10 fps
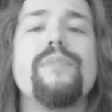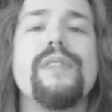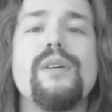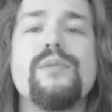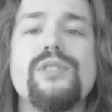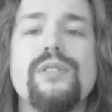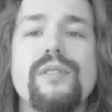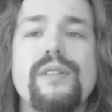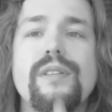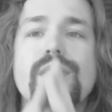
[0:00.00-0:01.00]
Those
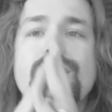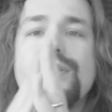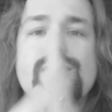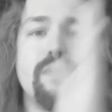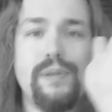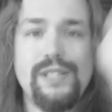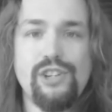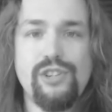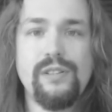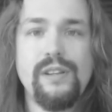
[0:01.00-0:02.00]
are, there's a
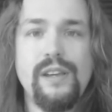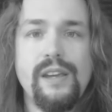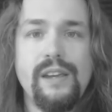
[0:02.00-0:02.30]
position,